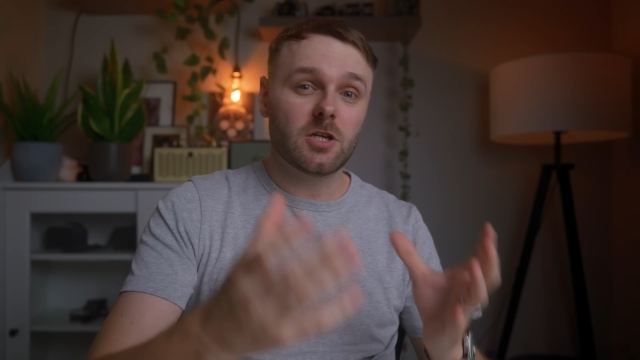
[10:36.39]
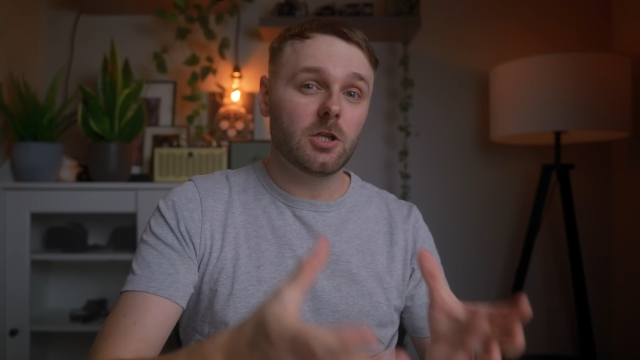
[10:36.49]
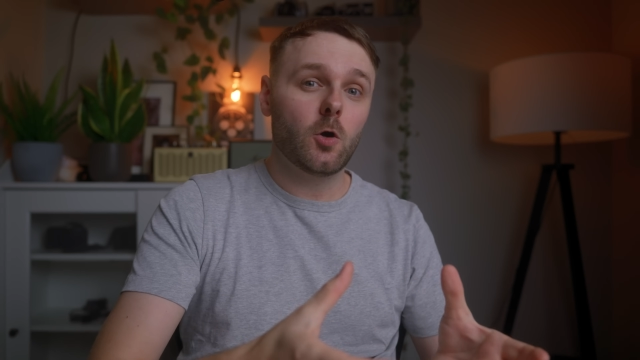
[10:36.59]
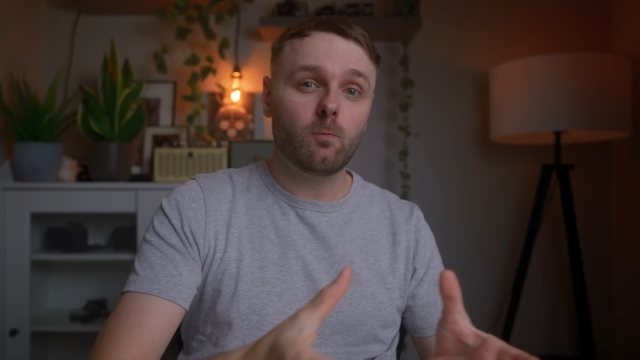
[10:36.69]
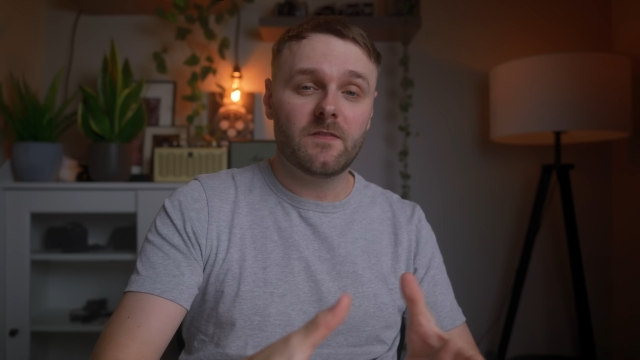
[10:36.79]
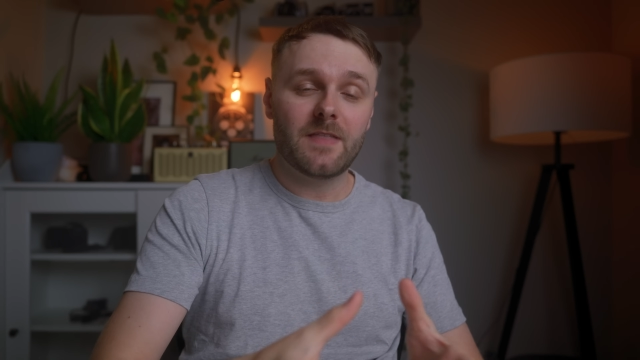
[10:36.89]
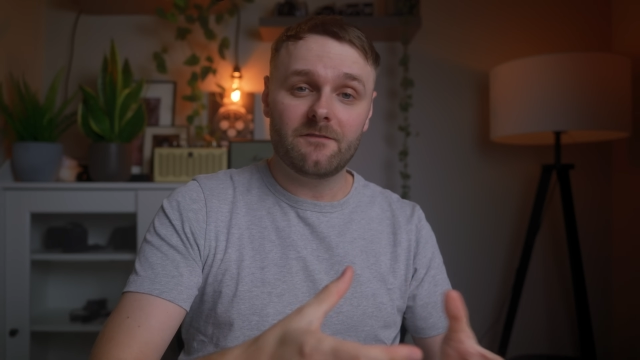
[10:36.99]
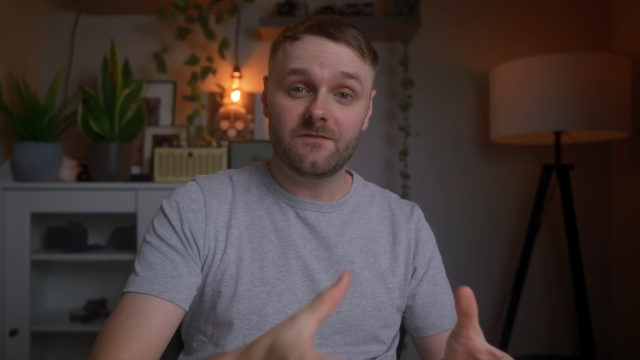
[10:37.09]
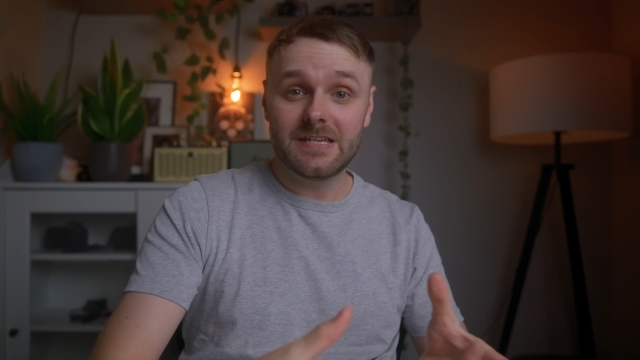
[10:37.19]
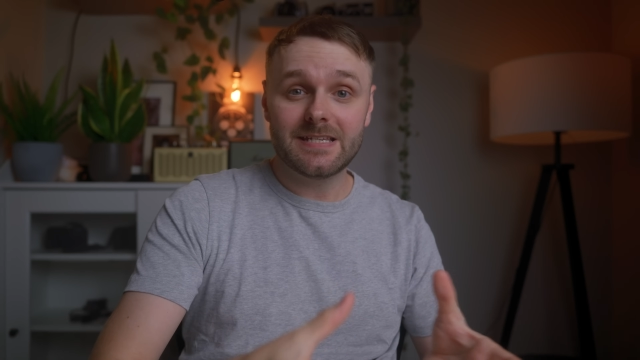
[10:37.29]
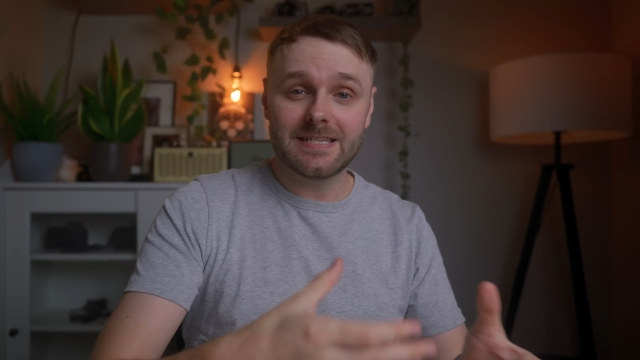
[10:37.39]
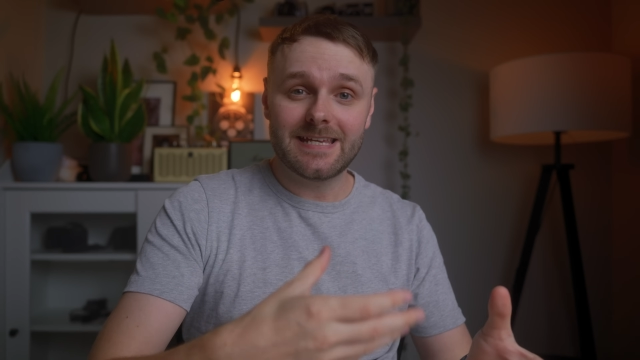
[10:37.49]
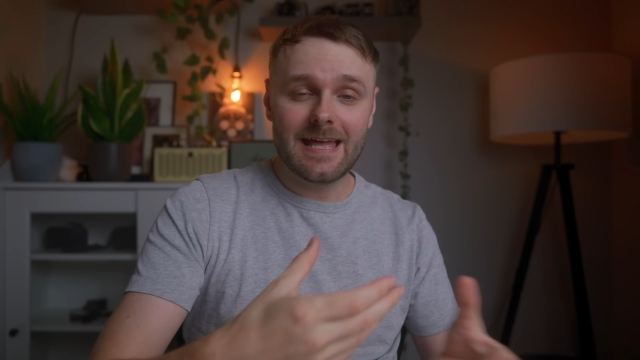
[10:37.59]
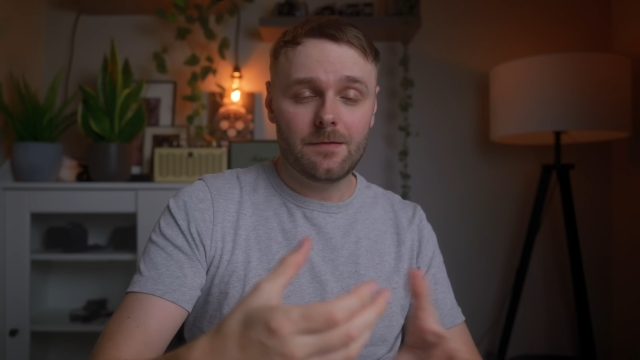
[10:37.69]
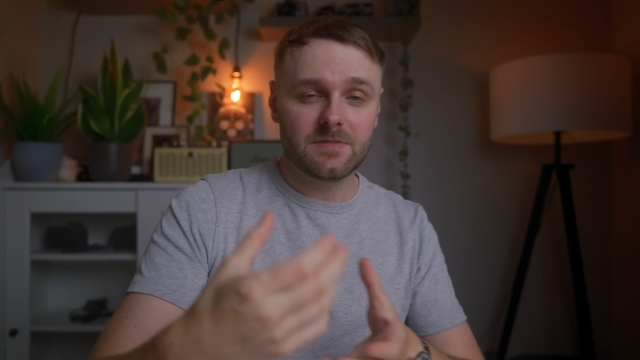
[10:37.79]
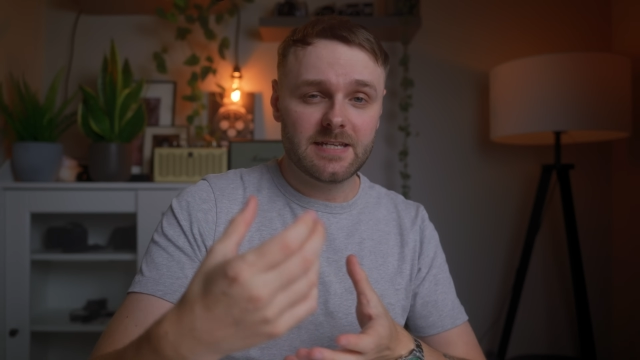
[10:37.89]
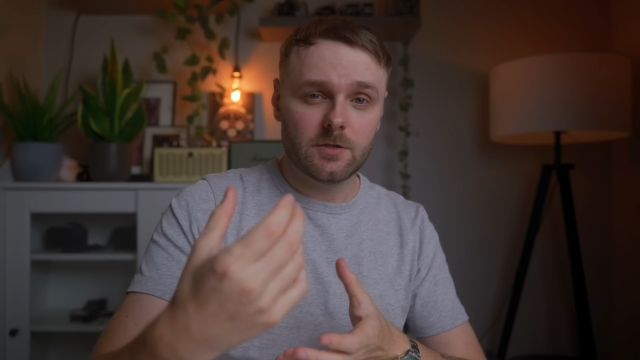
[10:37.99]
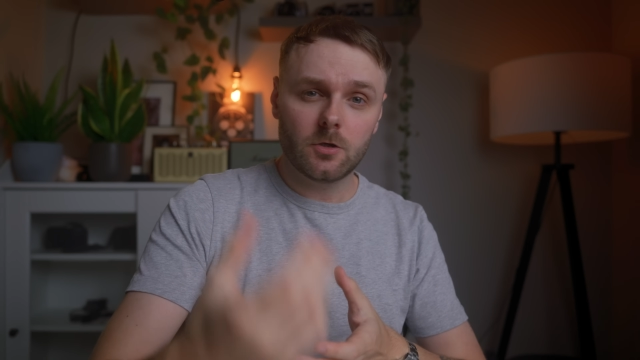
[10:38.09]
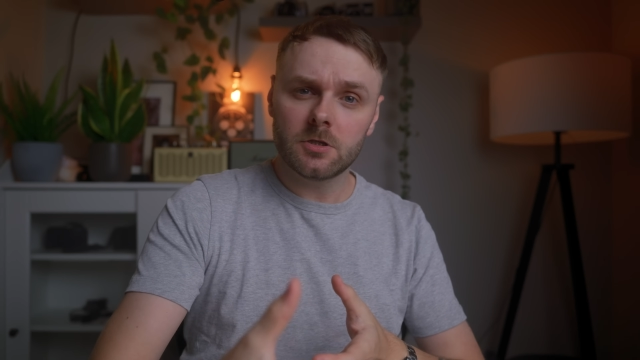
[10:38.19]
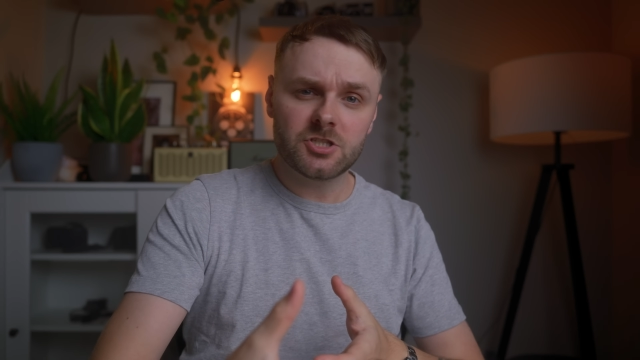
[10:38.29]
along with that VCM
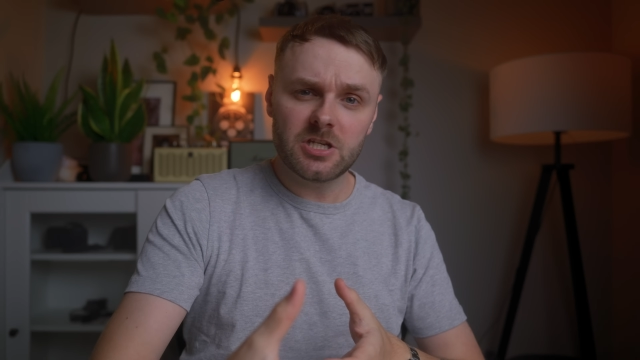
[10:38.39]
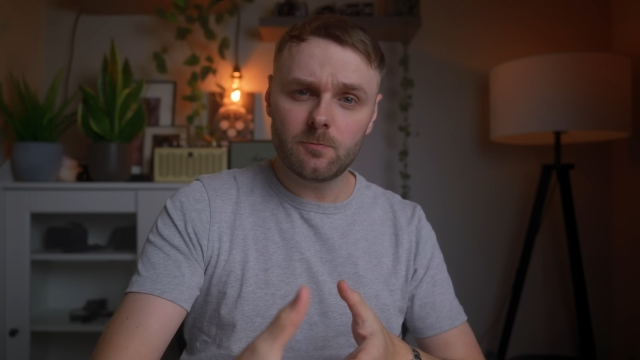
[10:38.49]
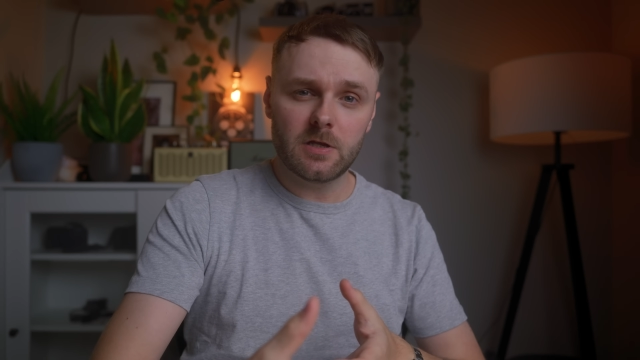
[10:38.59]
technology,